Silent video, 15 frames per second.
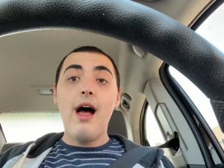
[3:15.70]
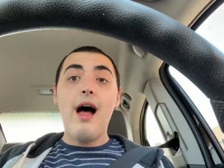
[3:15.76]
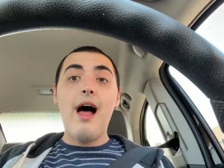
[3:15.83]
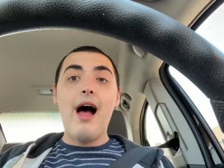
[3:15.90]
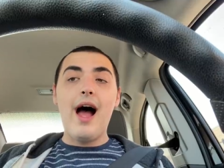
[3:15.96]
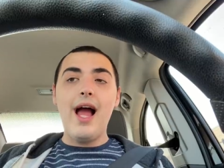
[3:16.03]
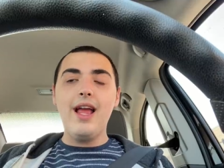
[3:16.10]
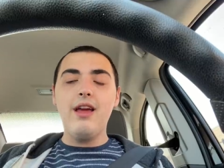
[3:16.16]

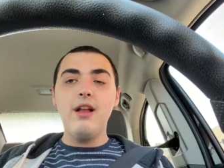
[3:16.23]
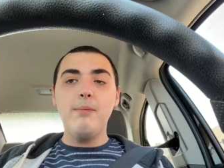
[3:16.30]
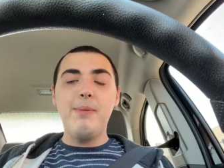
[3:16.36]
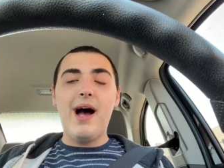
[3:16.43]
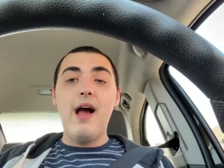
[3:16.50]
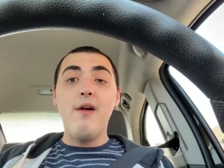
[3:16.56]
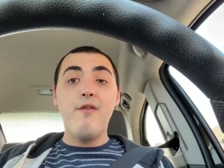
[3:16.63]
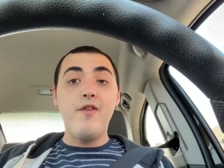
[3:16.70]
I could
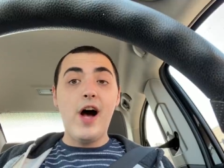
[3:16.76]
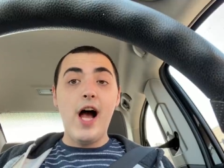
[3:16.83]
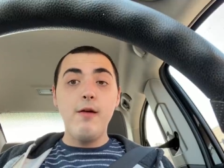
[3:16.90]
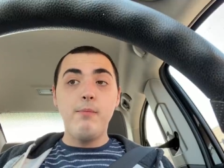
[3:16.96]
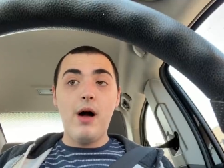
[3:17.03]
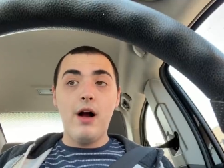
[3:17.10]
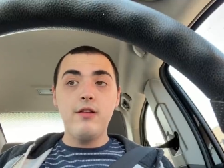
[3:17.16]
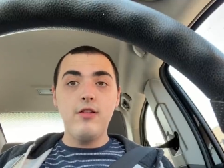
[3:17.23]
buy
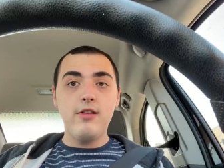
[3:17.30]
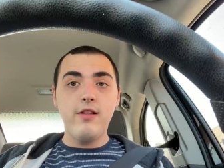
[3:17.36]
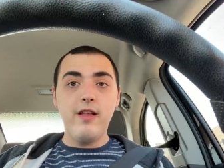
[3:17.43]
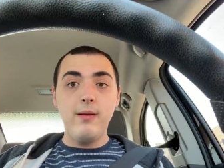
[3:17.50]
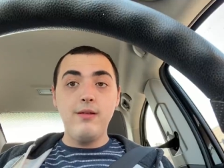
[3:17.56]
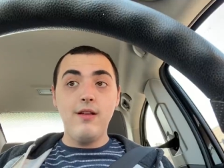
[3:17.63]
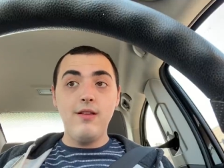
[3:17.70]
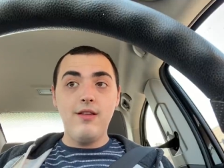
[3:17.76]
five boxes of
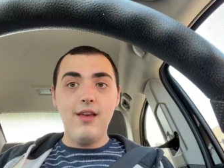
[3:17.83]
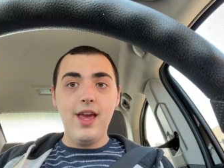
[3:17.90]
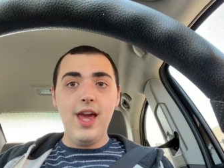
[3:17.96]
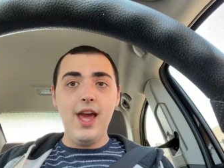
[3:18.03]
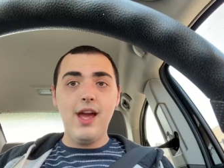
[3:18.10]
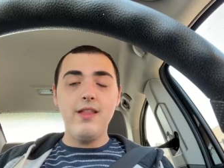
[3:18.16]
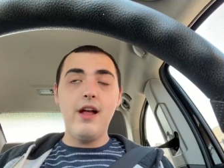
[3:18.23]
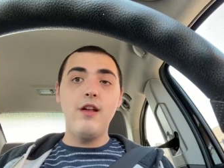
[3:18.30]
Lipton
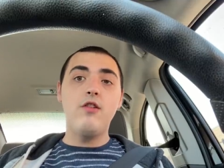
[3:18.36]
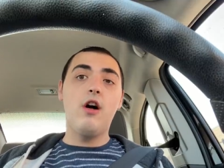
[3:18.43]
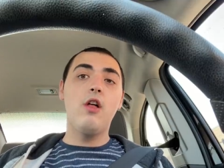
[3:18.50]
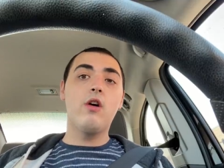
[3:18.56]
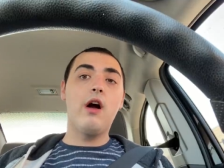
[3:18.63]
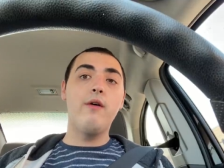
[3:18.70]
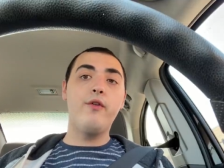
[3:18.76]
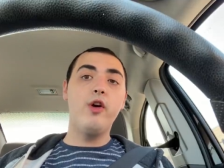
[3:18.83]
tea and that
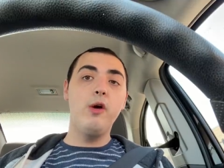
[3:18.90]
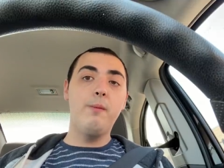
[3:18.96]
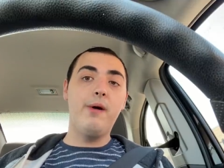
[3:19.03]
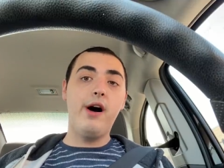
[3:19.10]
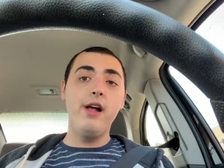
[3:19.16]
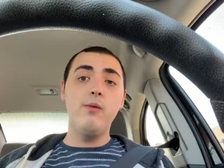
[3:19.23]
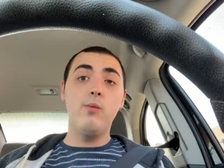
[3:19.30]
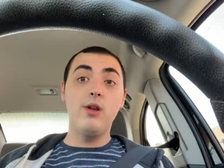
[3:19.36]
dollar off
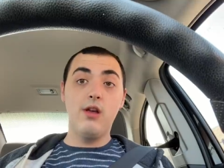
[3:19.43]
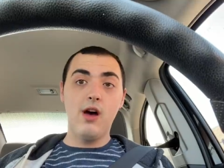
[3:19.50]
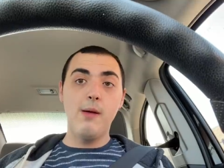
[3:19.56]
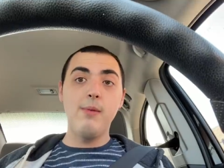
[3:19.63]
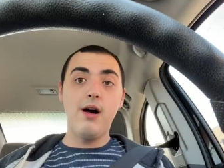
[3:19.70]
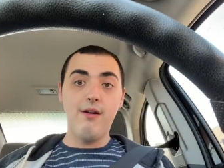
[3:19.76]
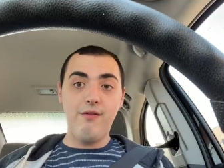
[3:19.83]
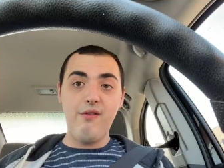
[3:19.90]
coupon would
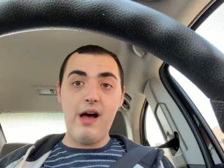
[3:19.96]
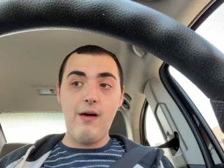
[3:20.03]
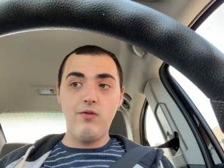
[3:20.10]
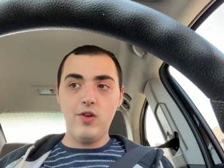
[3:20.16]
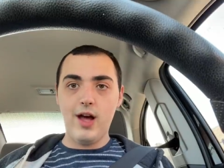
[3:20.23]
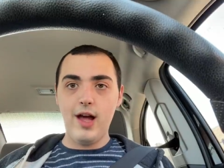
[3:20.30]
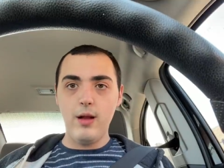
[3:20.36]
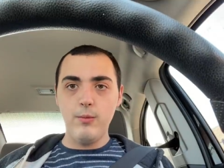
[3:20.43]
come off five
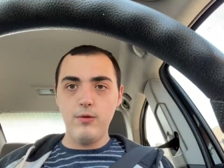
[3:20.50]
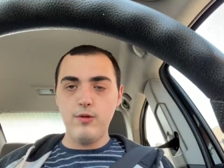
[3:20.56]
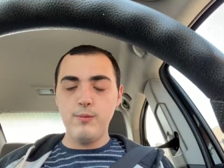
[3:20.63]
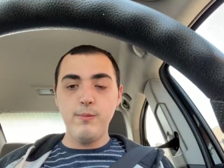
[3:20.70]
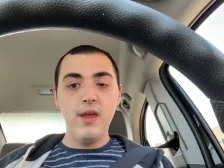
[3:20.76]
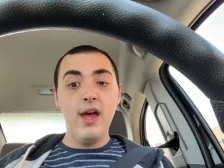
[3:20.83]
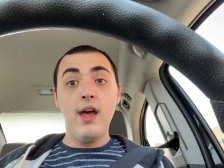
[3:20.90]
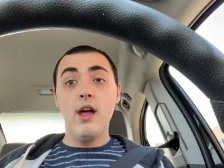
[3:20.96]
times.
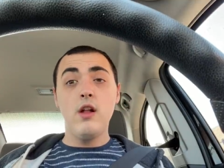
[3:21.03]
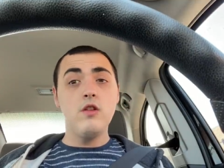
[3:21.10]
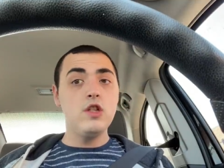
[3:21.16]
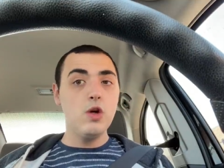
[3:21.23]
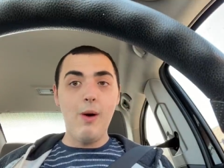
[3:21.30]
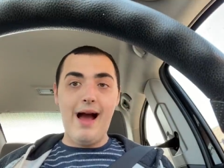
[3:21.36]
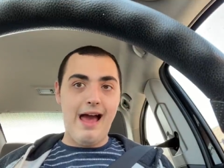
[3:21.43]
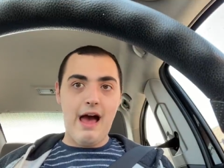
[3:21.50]

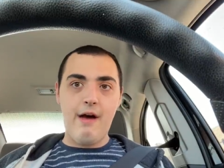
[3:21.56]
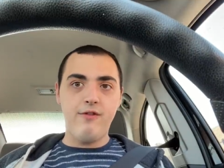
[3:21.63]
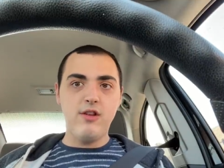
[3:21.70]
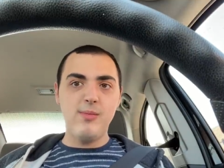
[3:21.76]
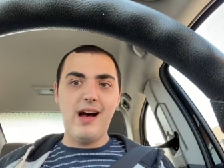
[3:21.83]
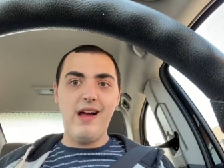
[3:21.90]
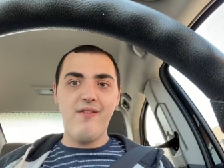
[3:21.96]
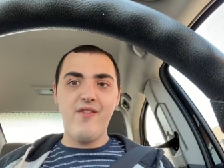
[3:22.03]
Do I have to
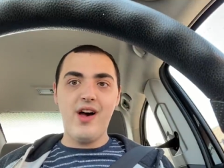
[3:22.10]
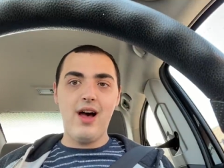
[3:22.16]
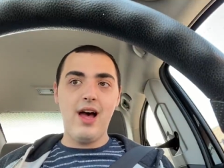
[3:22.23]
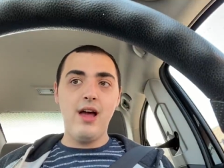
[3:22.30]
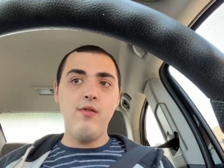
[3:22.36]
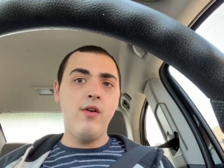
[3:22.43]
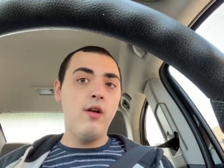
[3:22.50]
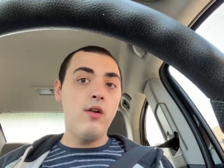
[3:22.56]
buy
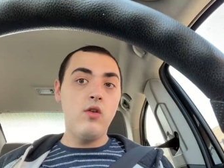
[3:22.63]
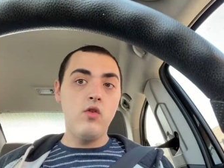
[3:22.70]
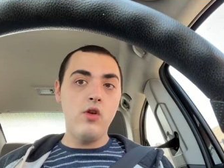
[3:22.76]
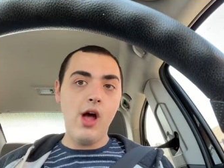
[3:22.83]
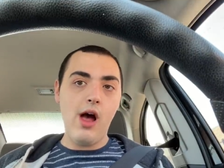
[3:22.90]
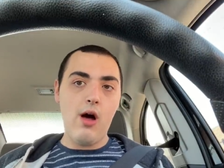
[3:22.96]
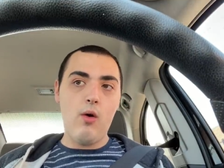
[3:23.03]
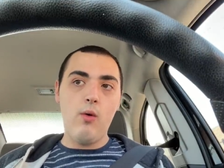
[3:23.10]
five?
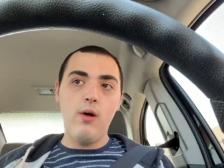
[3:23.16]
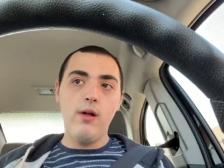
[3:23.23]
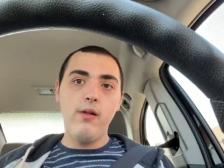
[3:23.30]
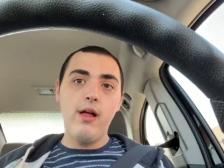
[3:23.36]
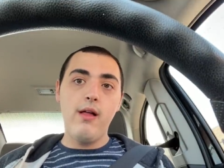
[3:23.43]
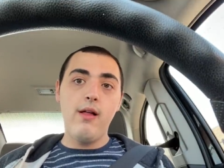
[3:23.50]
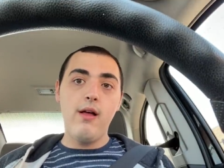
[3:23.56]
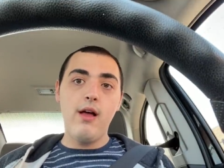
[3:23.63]
No.
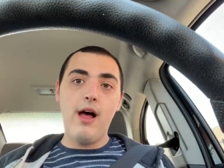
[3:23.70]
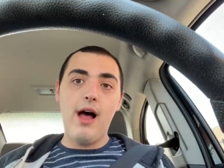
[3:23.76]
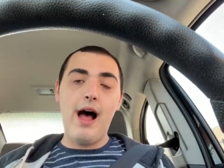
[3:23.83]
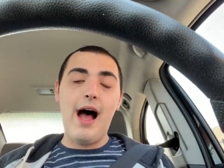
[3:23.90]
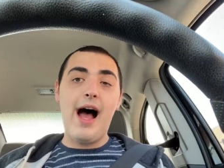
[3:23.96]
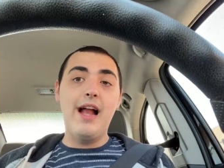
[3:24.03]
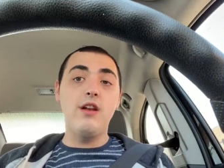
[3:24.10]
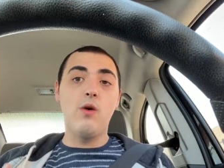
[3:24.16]

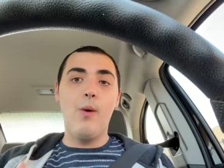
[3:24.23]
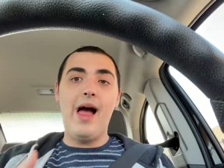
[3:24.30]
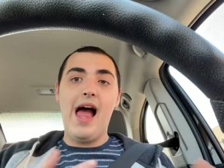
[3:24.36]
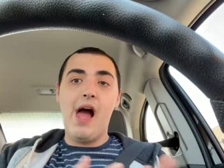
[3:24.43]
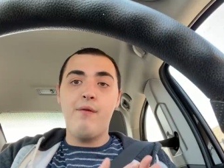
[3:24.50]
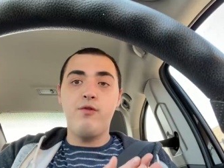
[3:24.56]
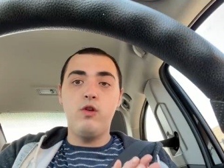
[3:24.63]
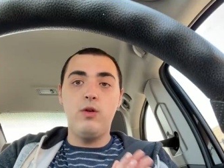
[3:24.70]
I don't
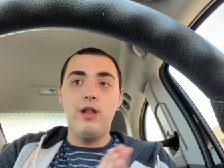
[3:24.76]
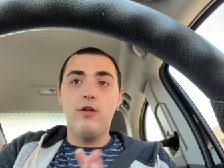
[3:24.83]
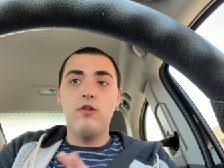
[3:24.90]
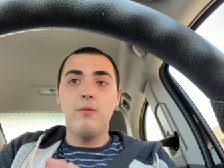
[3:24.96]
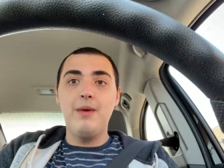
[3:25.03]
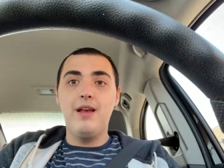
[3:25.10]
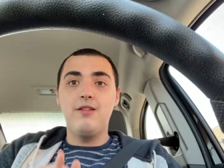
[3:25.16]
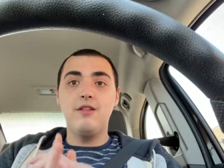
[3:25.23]
have to. That's
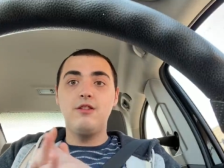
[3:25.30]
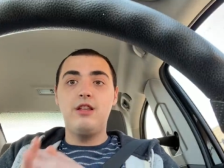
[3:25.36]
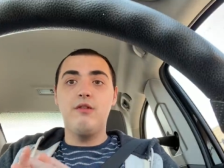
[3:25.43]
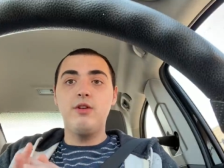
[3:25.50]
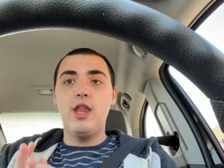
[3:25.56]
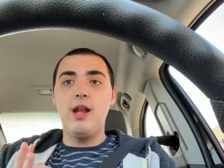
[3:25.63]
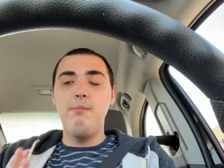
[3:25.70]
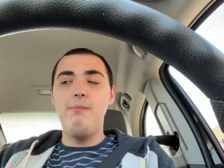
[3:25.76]
what makes this
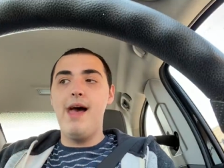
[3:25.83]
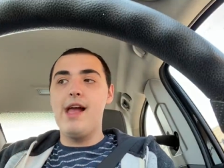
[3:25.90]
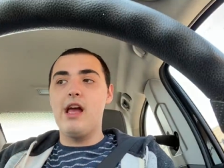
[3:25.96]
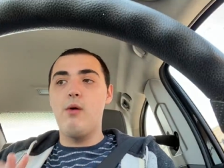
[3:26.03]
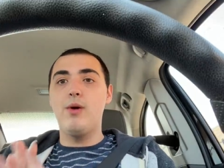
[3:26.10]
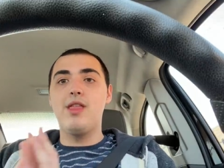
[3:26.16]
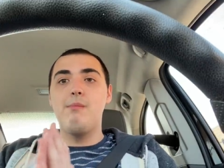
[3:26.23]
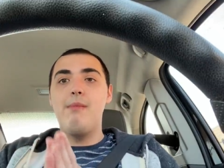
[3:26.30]
different than a
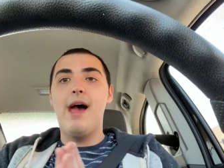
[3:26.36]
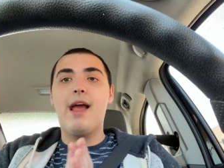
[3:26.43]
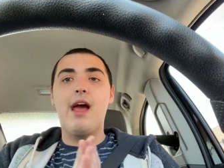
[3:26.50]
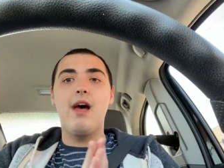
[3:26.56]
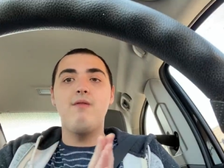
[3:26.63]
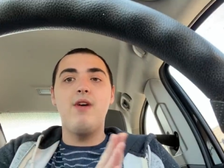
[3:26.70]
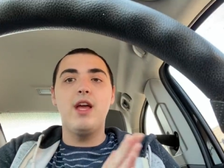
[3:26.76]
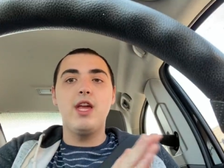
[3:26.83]
mega. With a
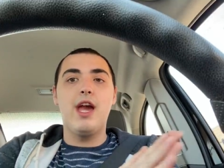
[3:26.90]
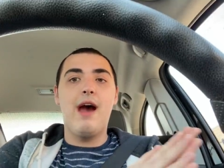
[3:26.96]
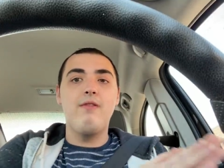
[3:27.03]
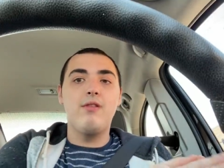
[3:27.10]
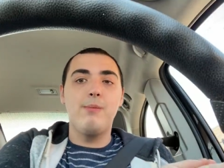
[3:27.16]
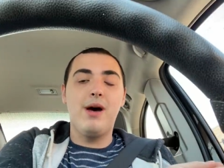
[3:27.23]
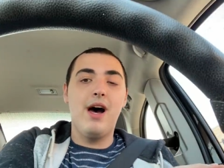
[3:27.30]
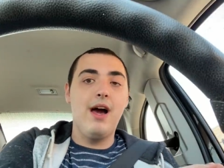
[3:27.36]
mega event, you
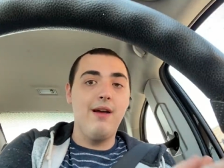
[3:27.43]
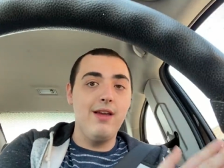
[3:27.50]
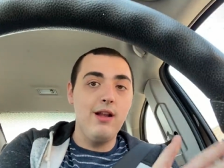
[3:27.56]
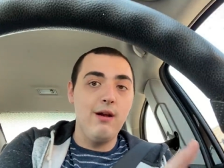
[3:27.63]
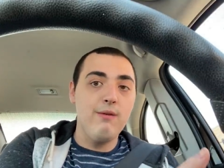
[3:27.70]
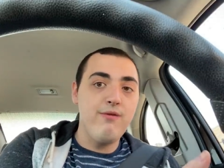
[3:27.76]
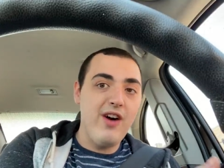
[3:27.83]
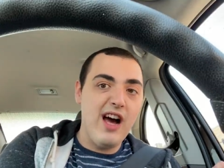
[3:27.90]
have to buy, you
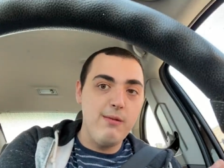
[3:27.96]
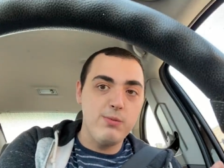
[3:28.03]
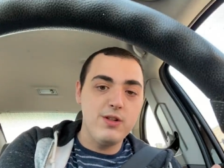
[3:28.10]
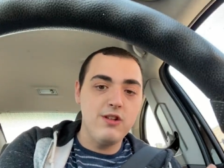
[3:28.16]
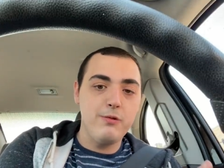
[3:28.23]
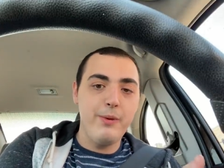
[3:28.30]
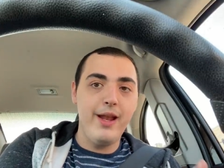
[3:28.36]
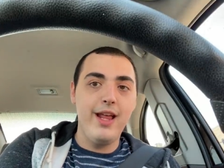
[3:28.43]
know, five
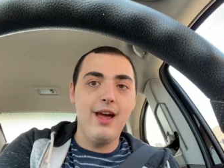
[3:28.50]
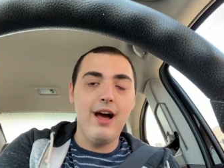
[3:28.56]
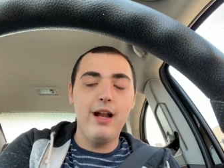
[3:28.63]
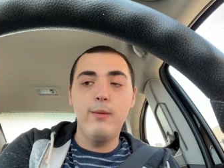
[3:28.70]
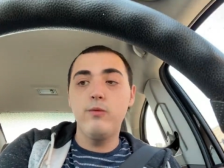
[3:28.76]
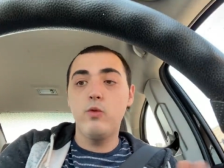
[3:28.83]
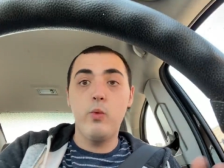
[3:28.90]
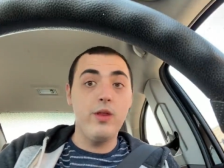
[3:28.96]
participating
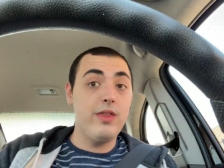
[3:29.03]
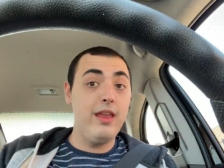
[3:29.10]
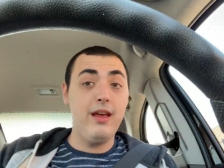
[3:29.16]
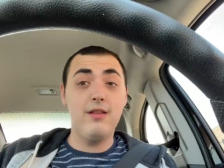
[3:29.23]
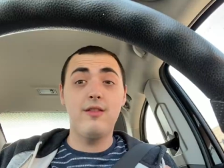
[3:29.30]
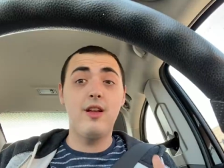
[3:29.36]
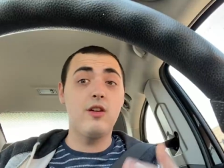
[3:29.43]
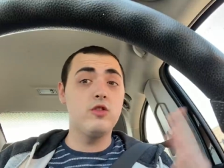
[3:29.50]
items. With
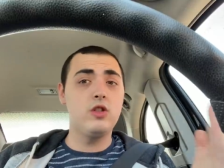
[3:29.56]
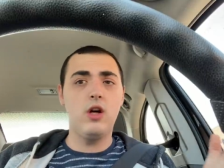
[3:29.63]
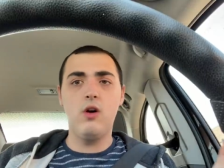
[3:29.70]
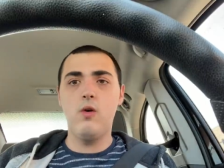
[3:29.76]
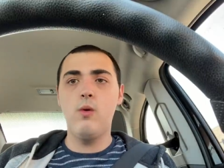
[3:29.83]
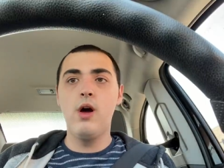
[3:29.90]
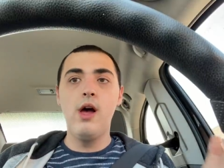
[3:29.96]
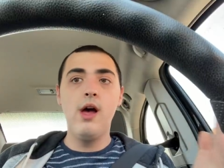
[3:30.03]
this, there's no